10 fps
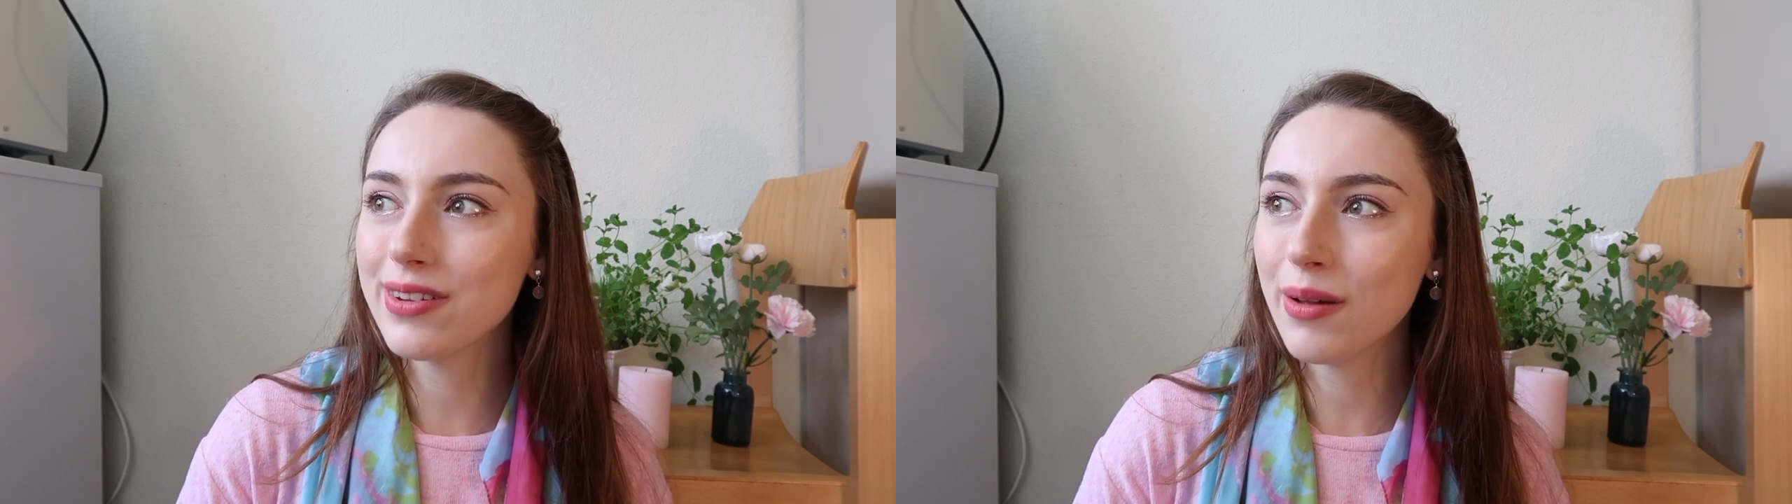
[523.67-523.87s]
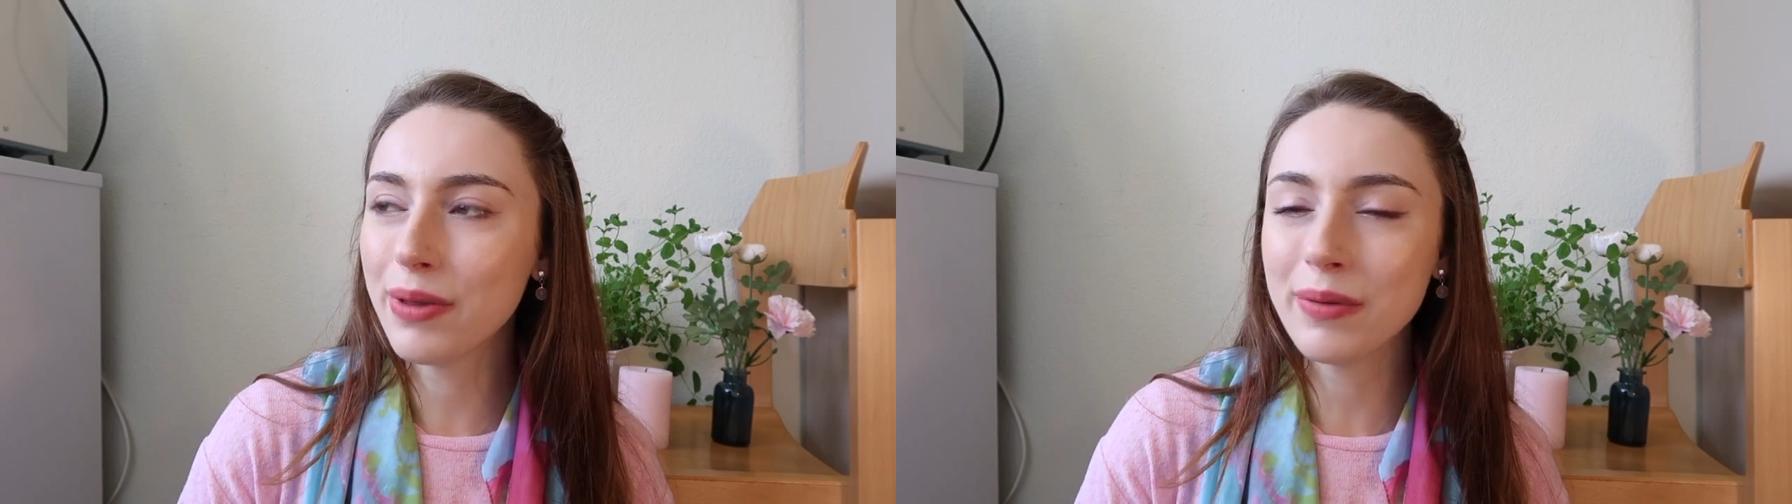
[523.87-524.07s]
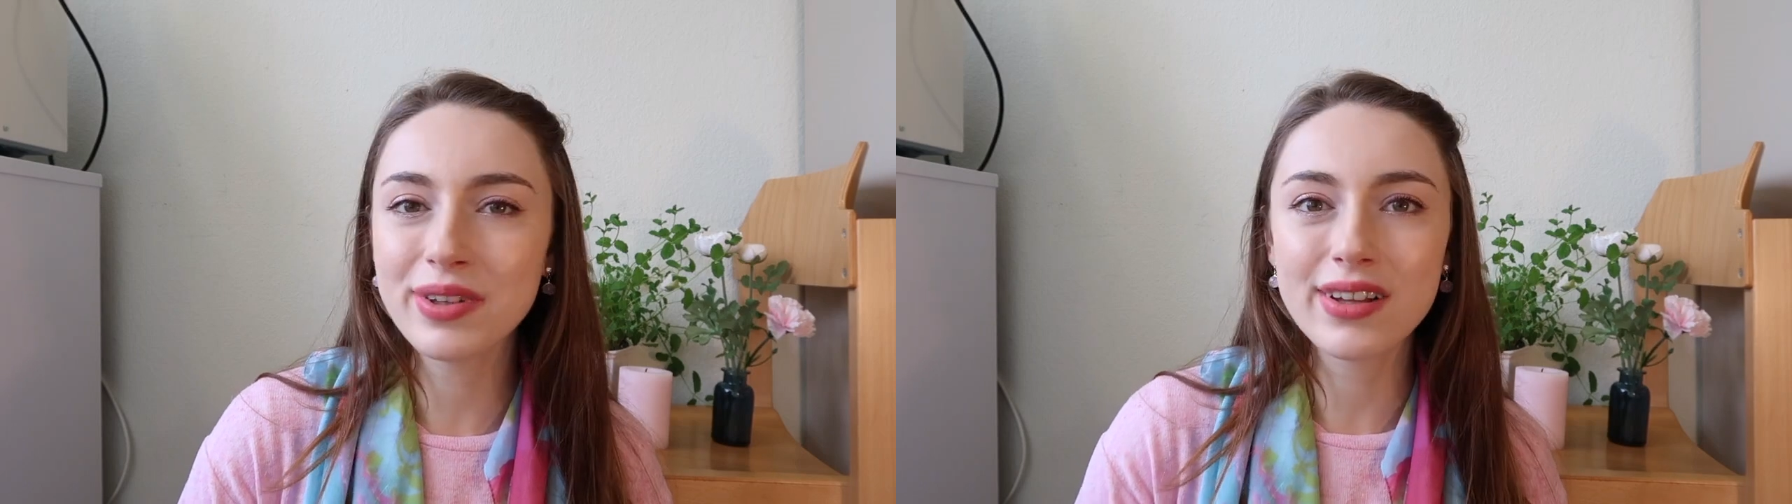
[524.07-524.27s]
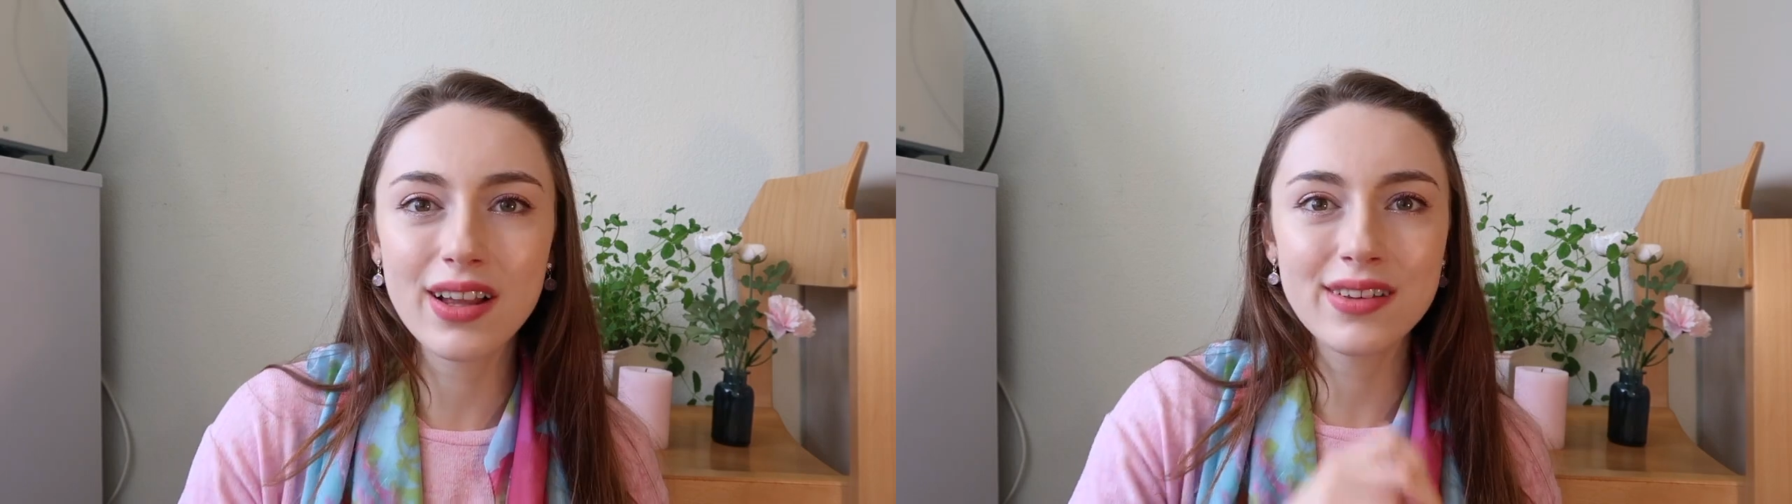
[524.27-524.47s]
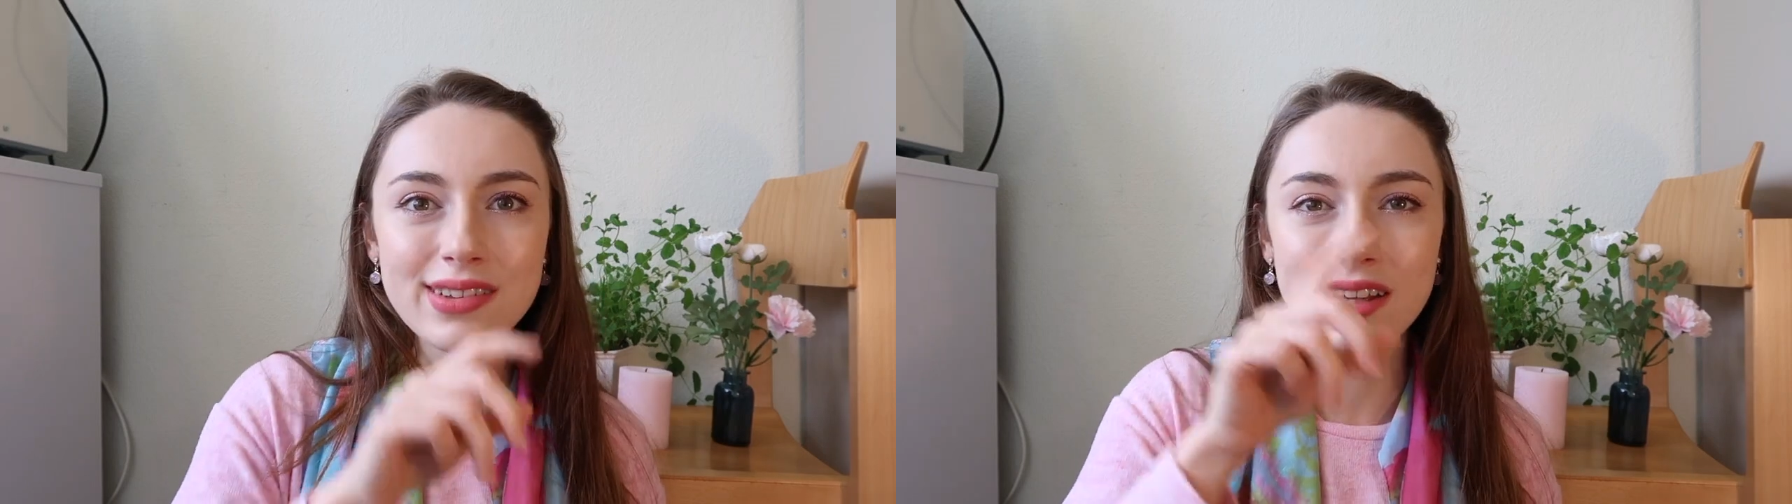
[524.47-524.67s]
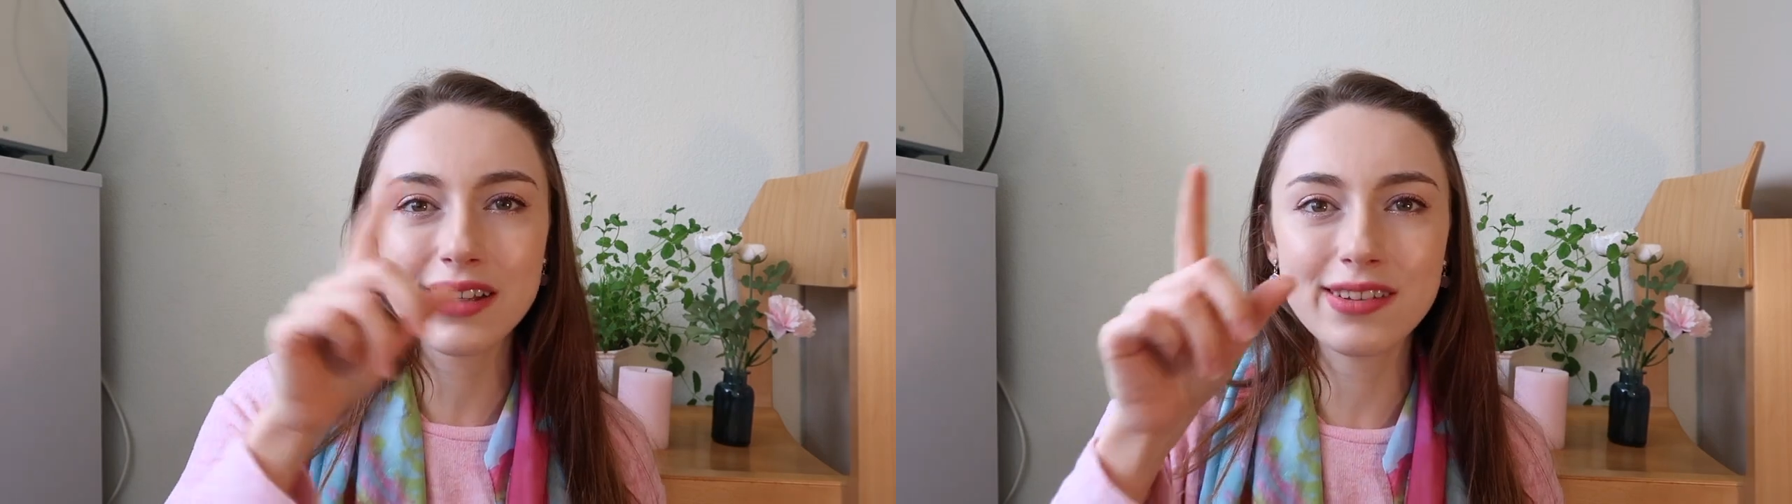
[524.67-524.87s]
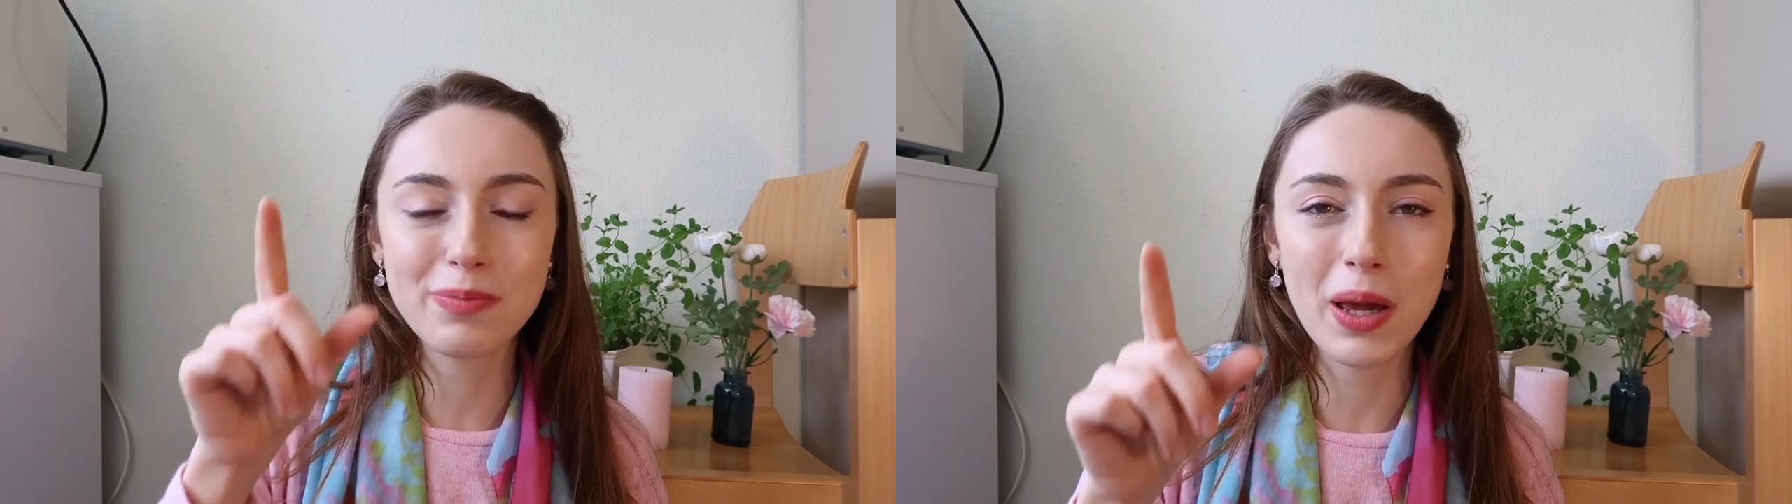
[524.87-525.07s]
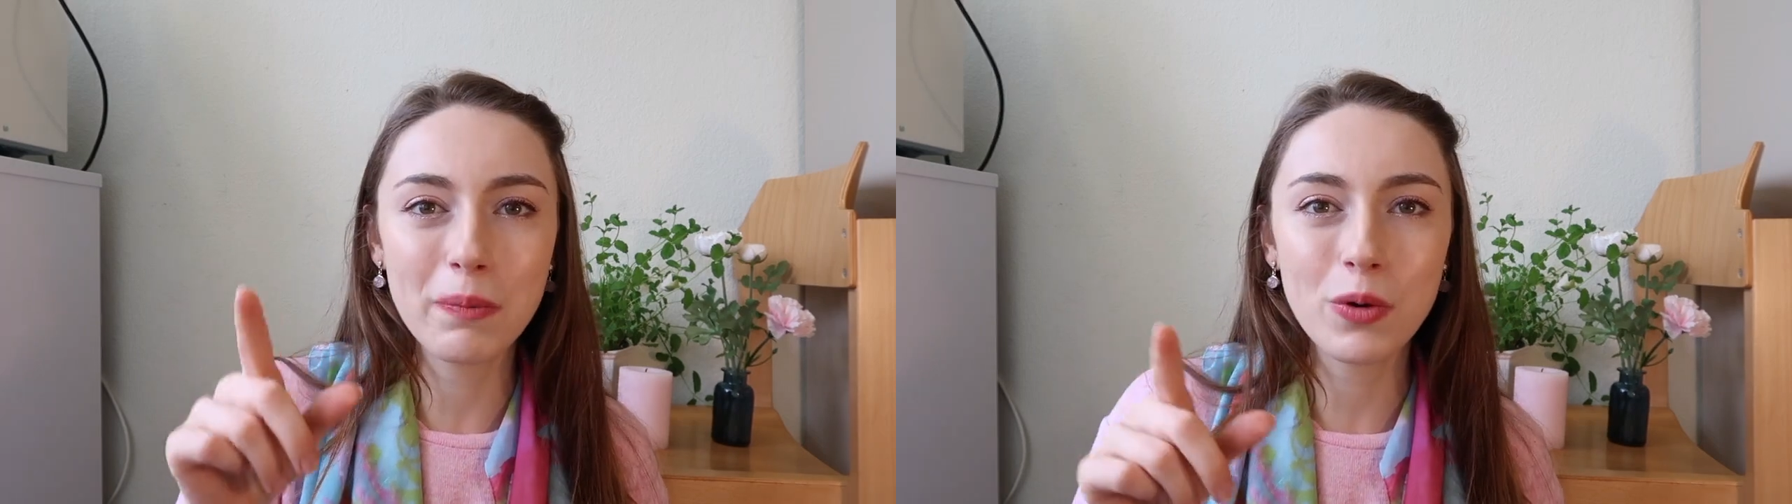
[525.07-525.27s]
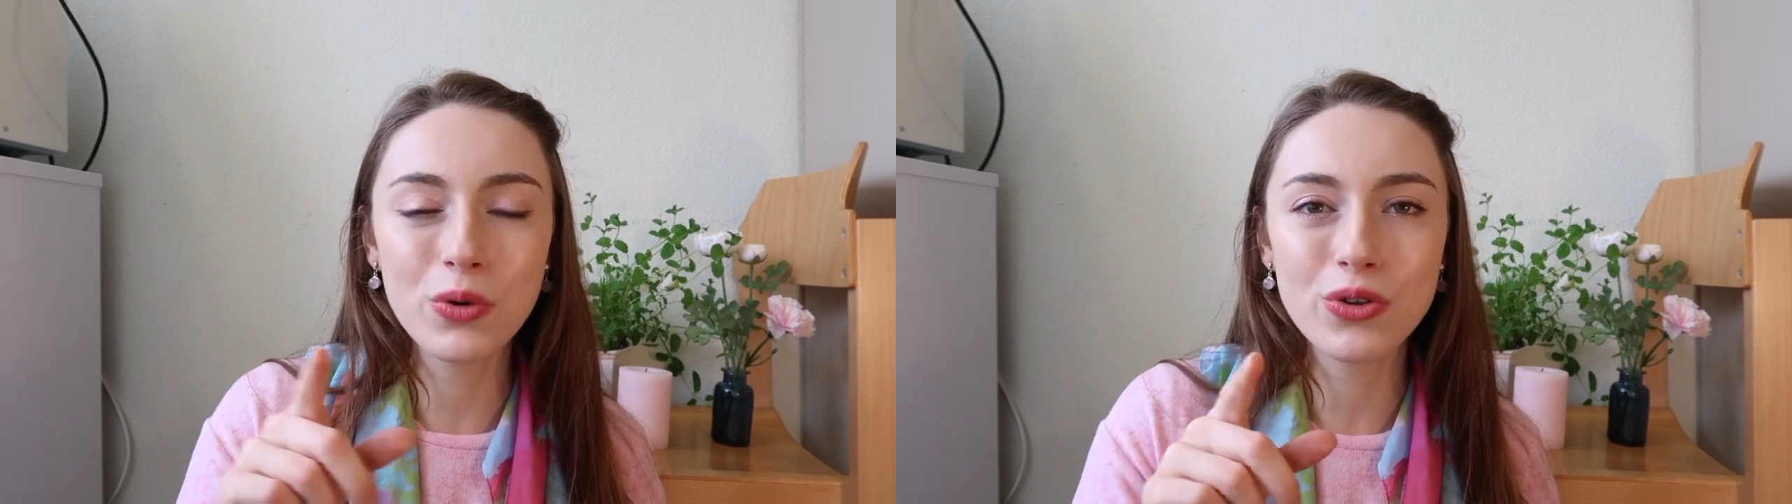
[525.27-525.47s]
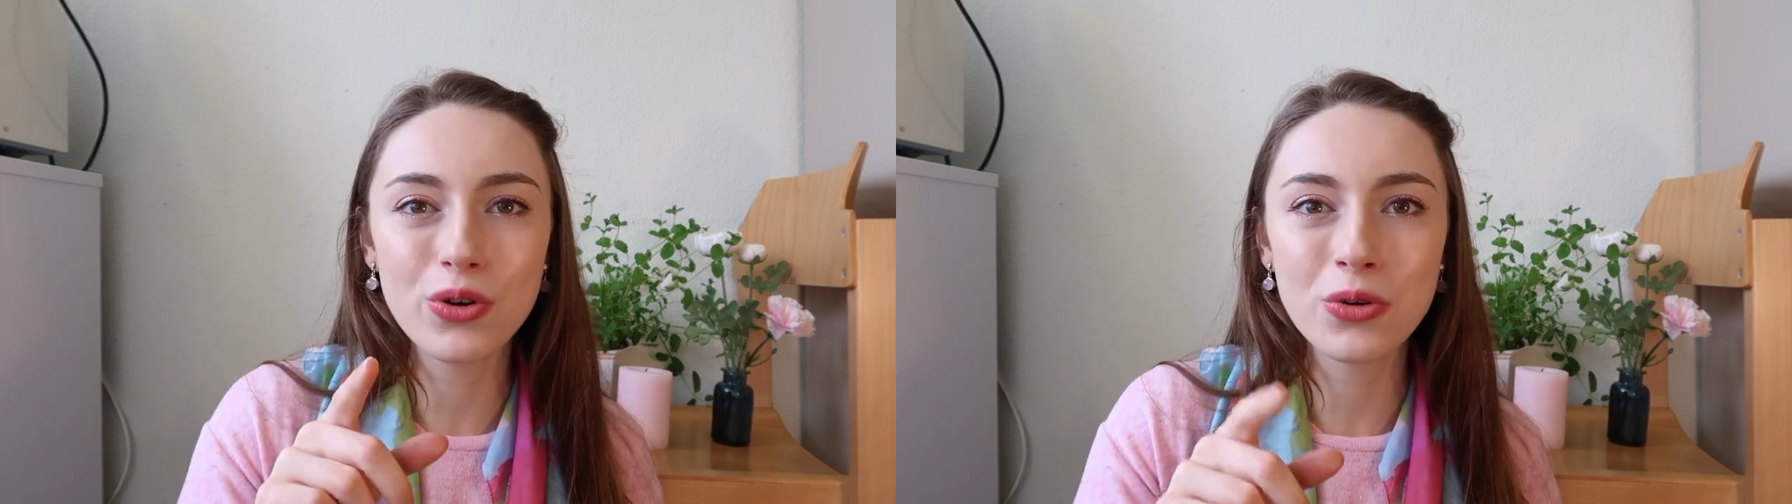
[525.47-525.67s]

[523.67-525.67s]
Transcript: sometimes in class like this paper will go